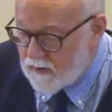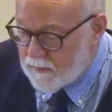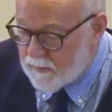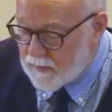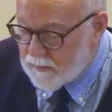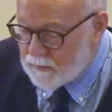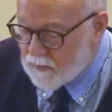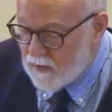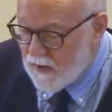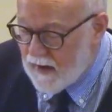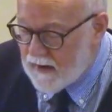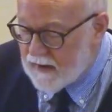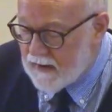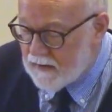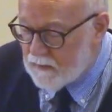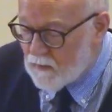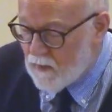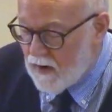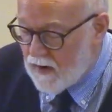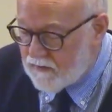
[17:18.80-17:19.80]
be brought,
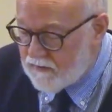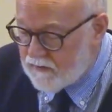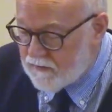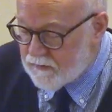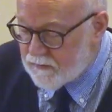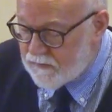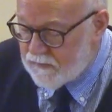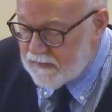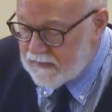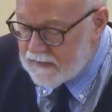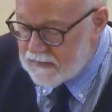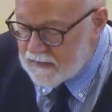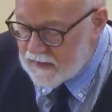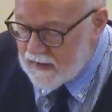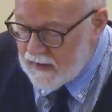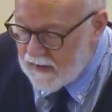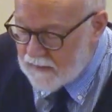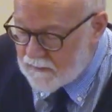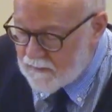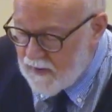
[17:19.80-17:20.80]
and wash your feet,
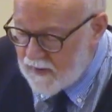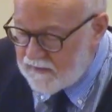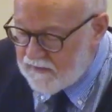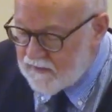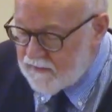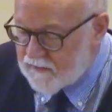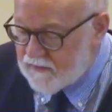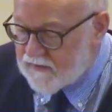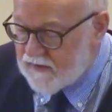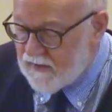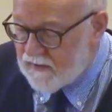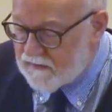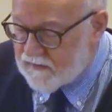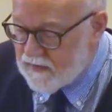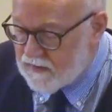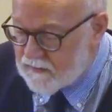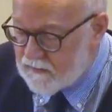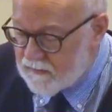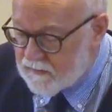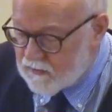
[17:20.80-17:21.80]
and rest yourselves
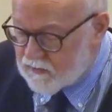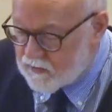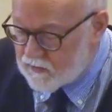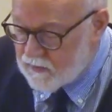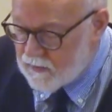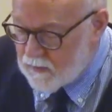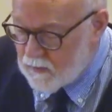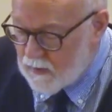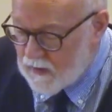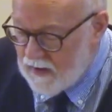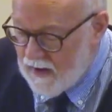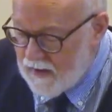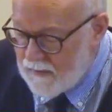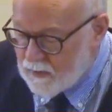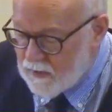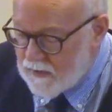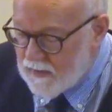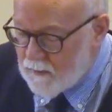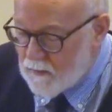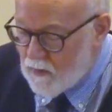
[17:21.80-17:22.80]
under the tree, while I
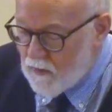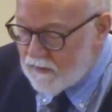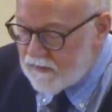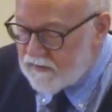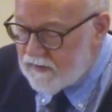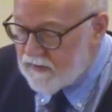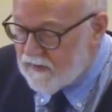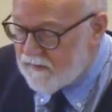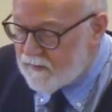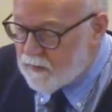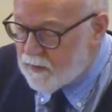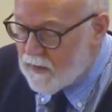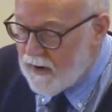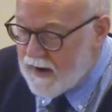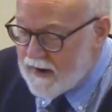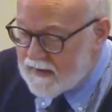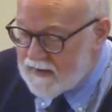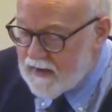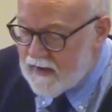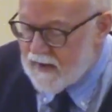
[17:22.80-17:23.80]
bring a morsel of
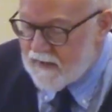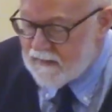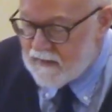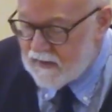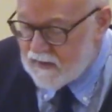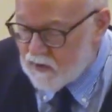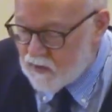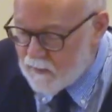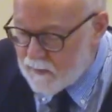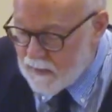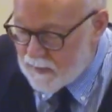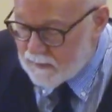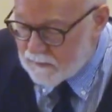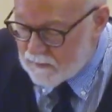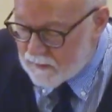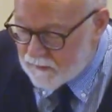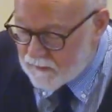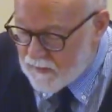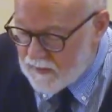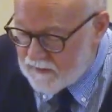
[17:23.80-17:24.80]
bread, that you may
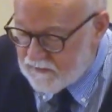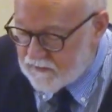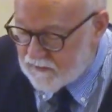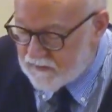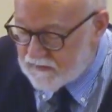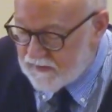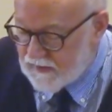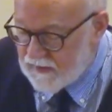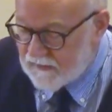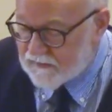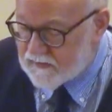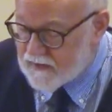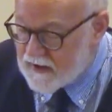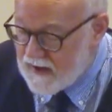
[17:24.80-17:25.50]
refresh yourselves, and